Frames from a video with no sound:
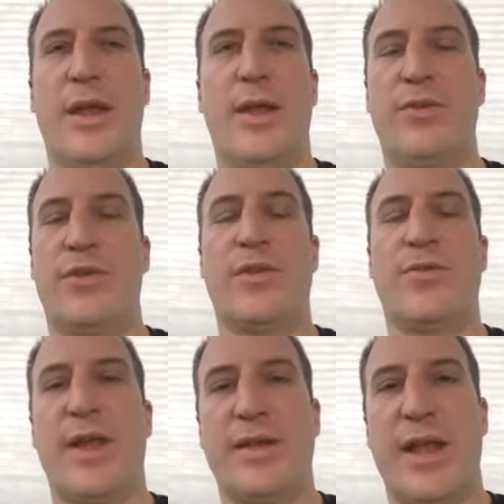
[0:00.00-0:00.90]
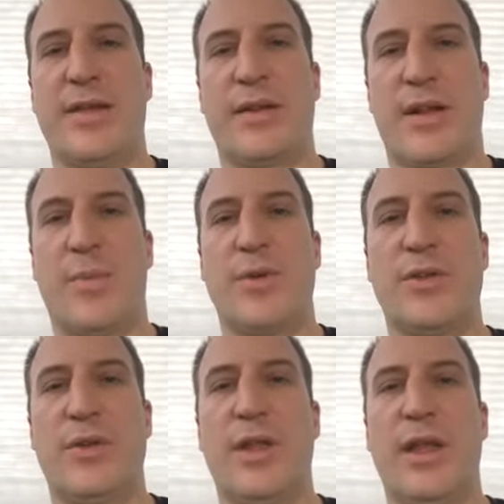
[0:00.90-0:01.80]
it was just a fantastic
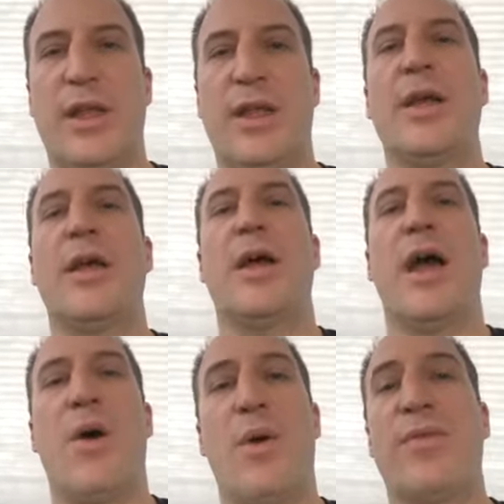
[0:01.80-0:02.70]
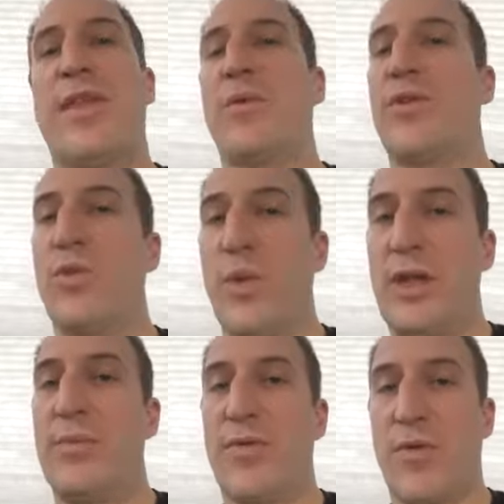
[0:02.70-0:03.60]
opportunity. However, that was a
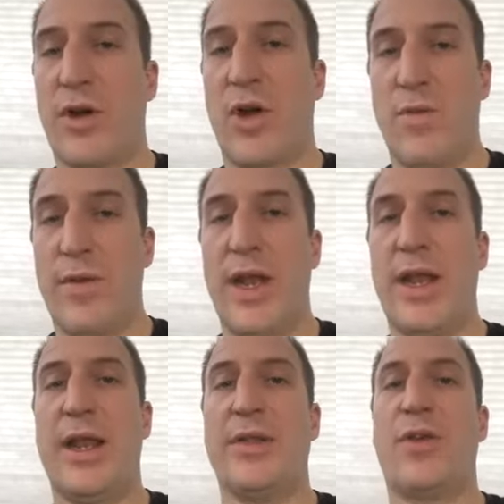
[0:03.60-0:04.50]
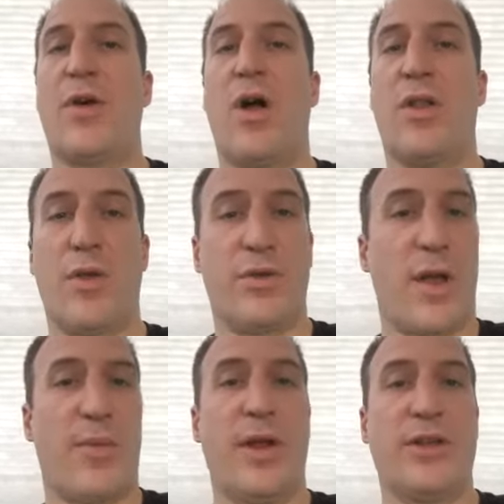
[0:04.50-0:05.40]
week before COVID hit, and so all those
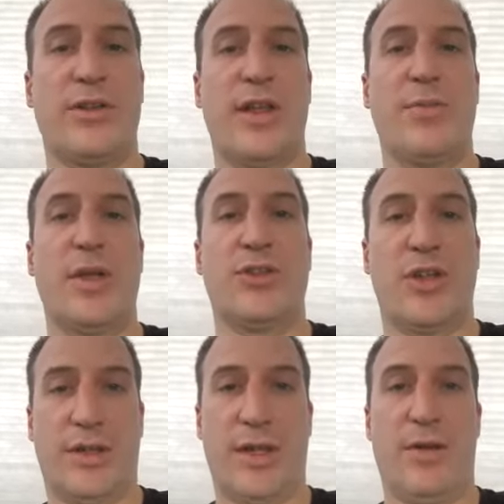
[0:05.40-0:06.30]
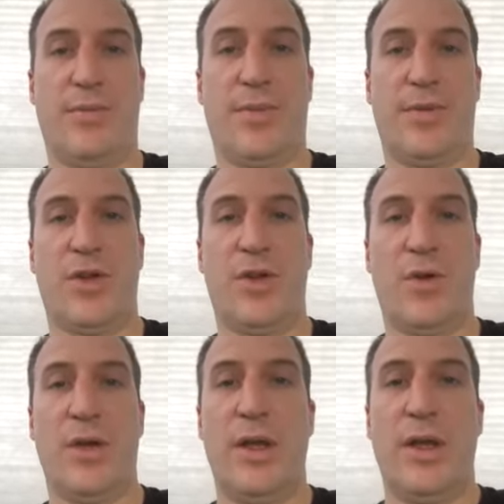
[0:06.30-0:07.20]
operations have been shut down.
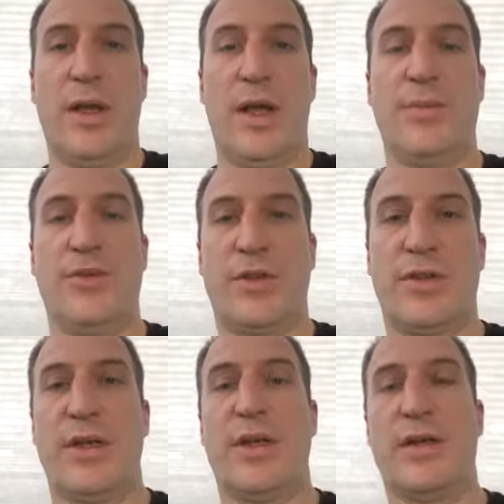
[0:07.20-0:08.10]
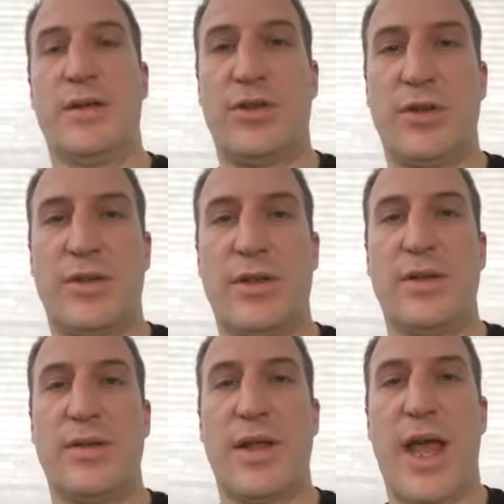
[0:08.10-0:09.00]
So I'm just a uh, just
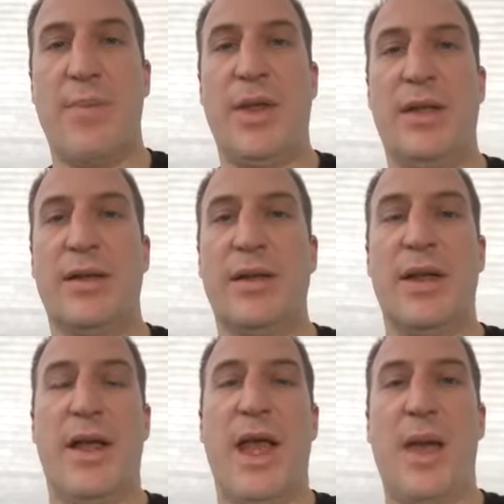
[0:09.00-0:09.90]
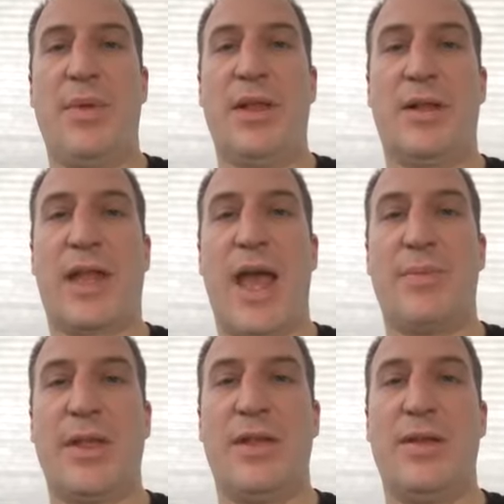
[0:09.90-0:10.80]
a happy happy little
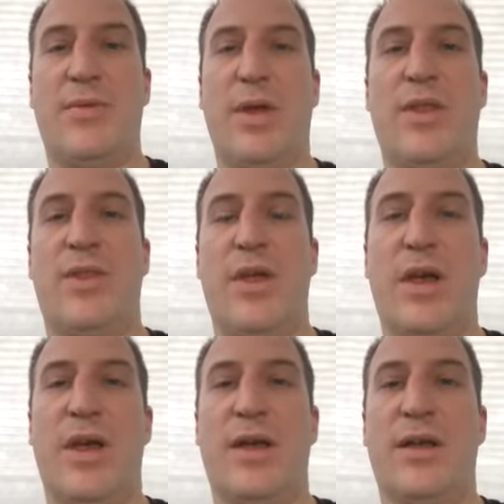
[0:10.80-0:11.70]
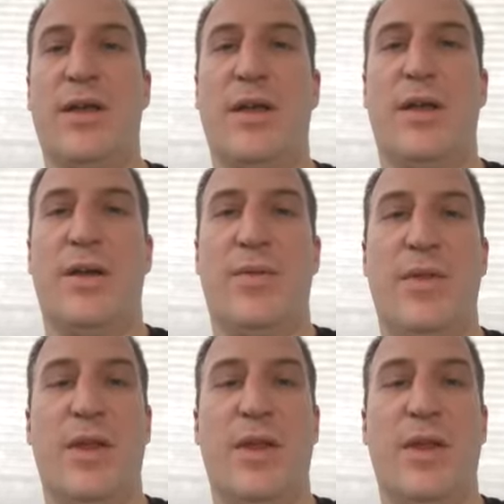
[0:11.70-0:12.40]
captain with uh, the